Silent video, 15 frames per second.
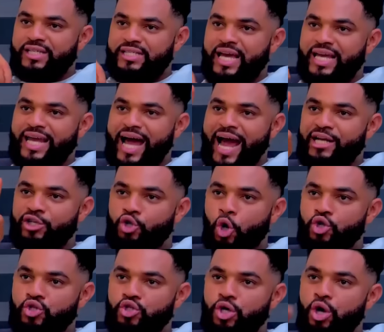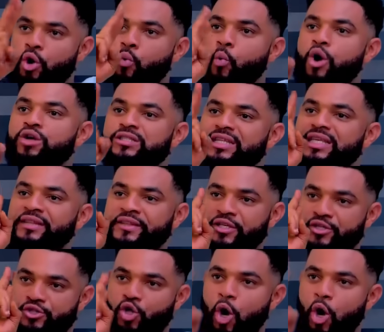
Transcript: I'm just seated. I don't want